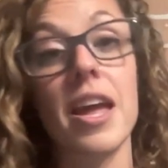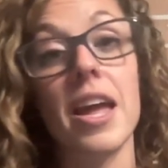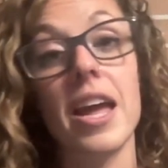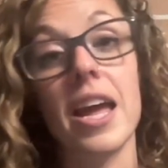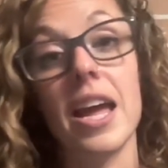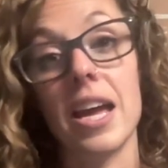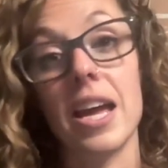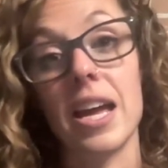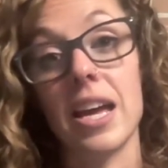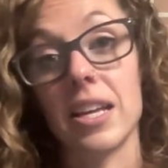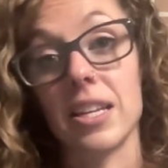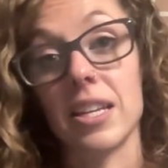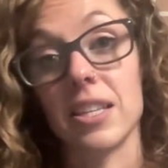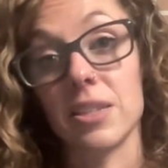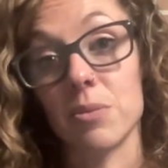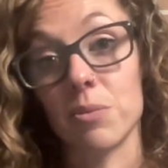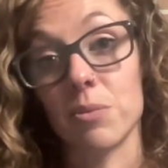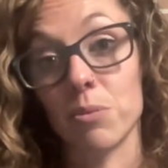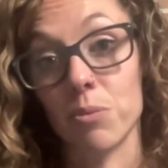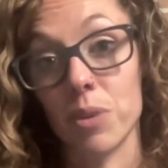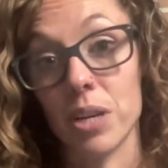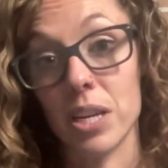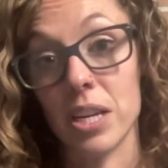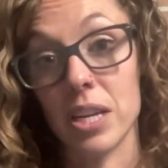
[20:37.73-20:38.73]
and
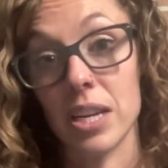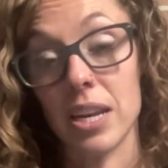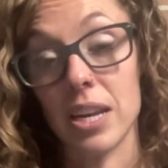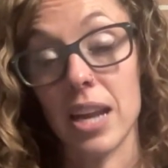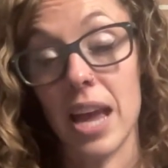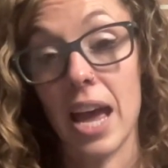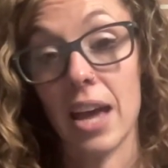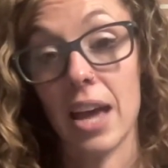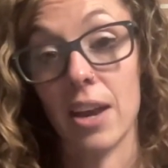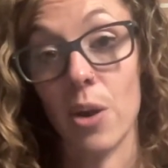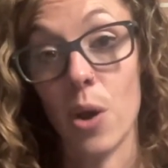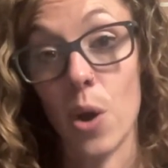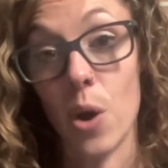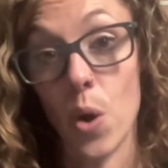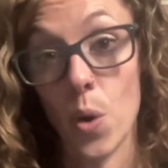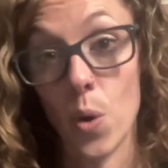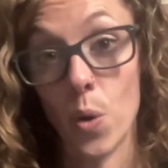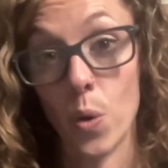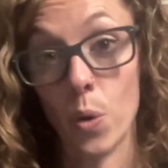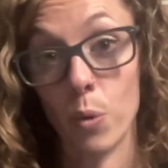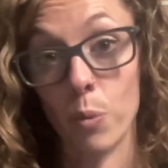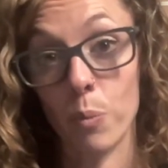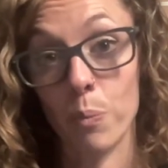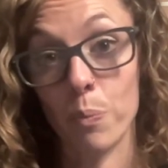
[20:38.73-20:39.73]
reading at
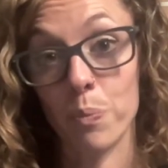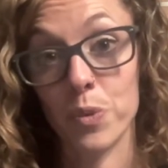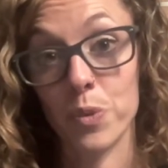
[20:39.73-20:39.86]
home.